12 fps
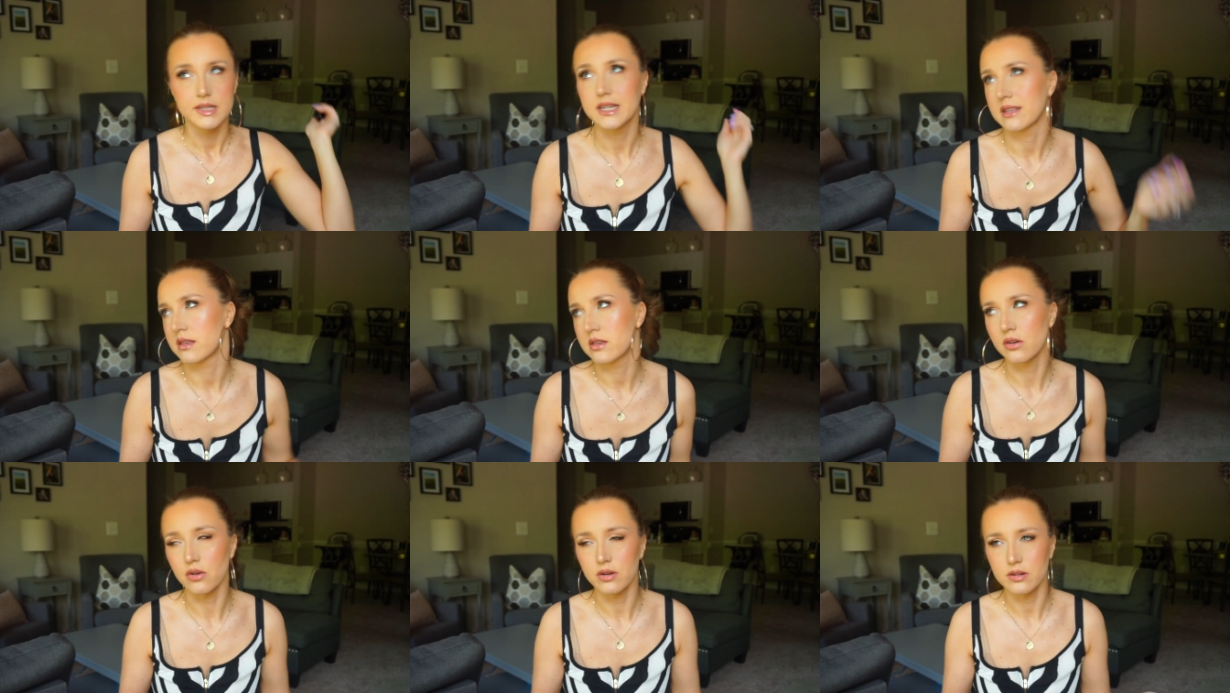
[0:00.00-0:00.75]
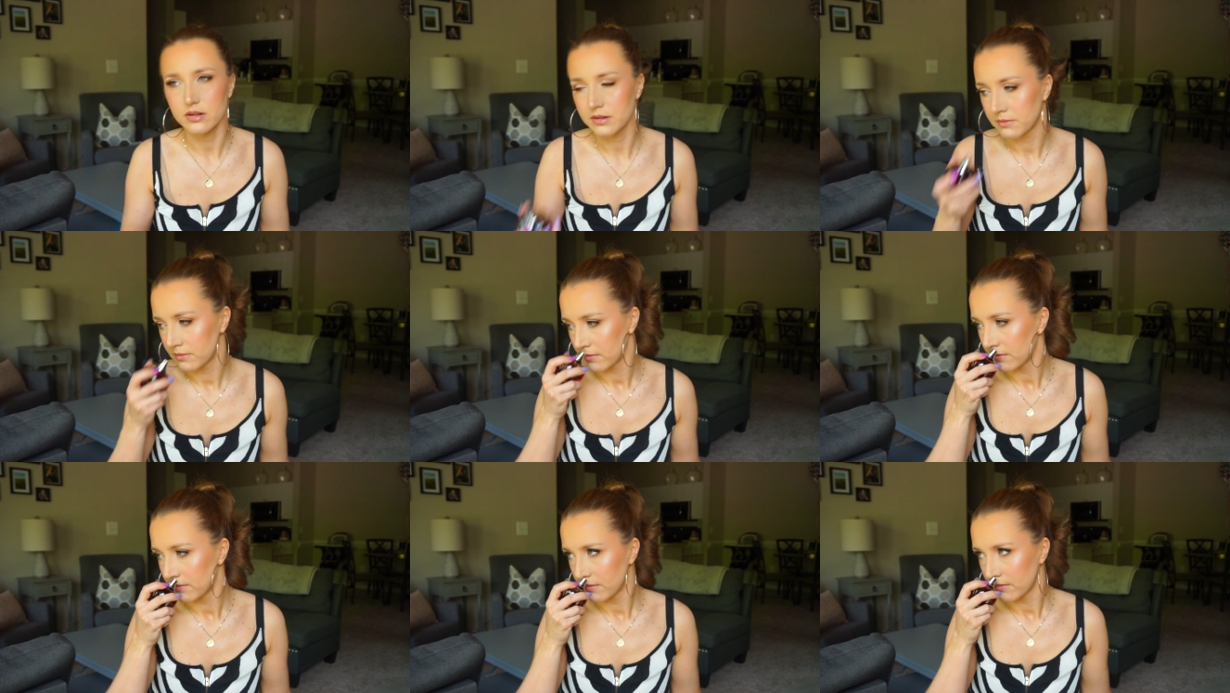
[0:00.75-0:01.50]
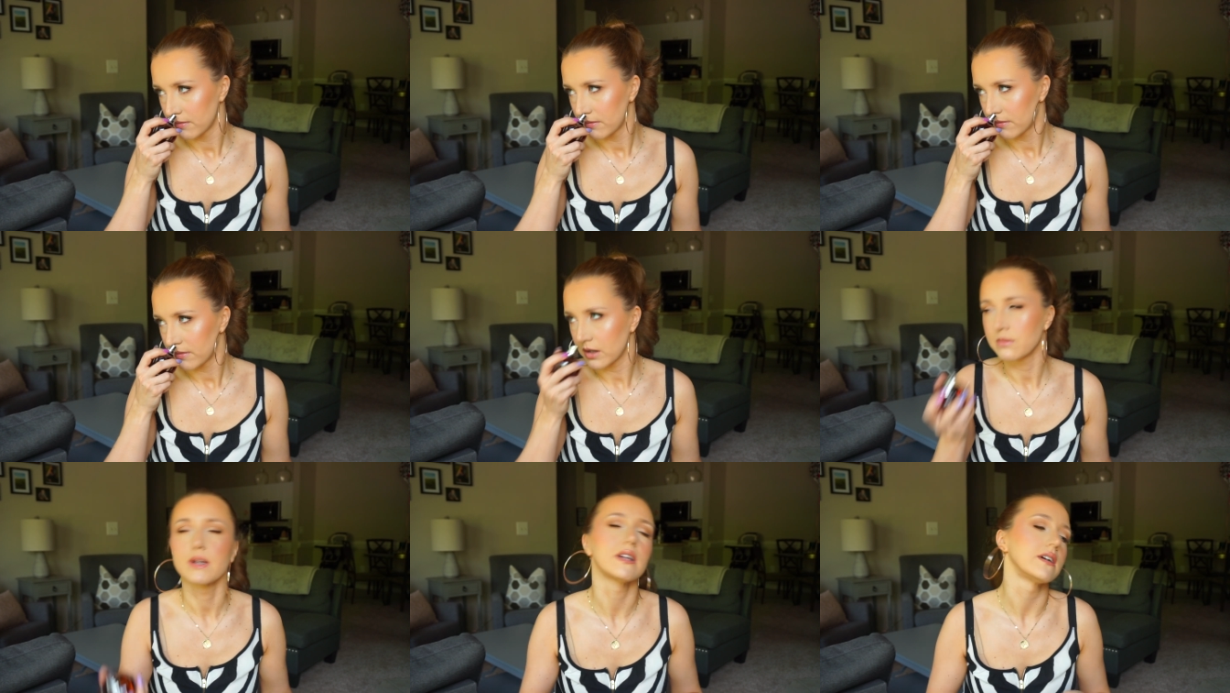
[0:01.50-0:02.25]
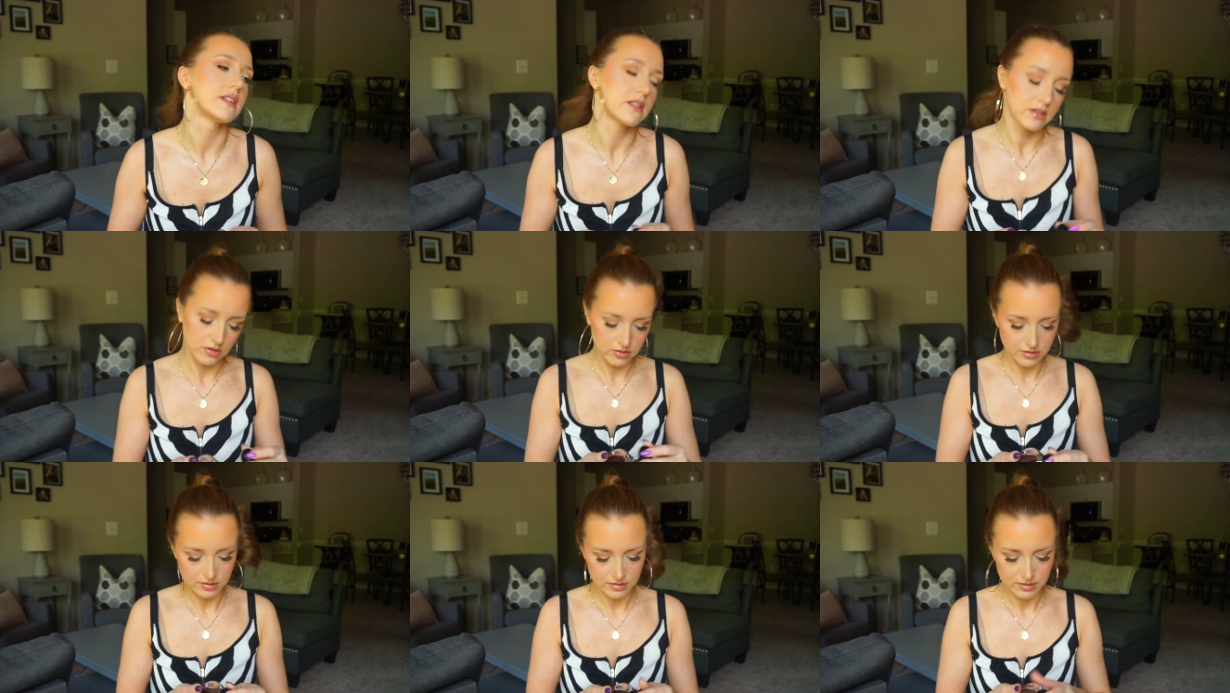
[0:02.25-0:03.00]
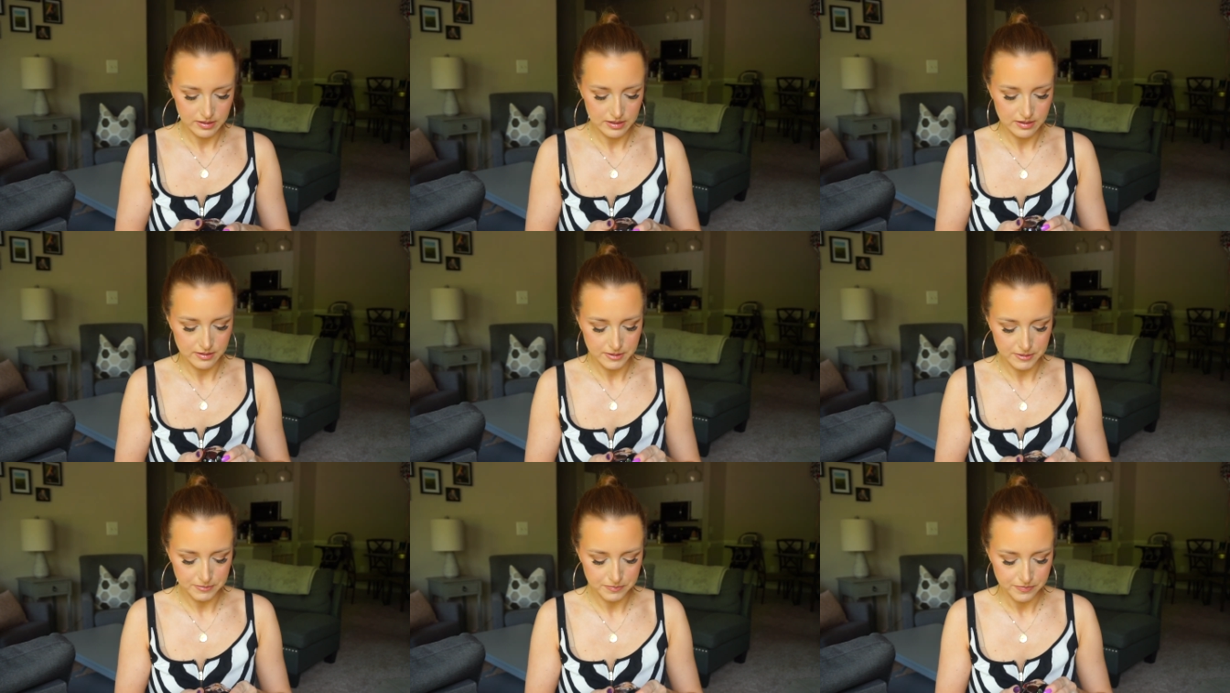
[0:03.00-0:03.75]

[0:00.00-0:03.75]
it's so good oh my god it's so good um,